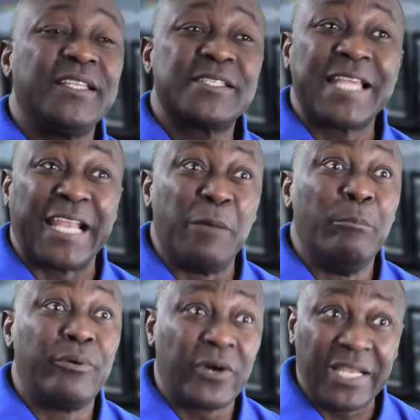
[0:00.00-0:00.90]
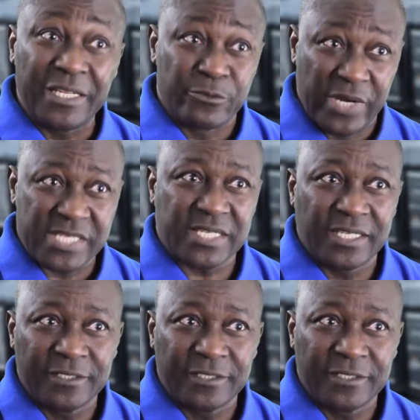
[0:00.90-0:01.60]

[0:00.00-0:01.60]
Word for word: is an umbrella risk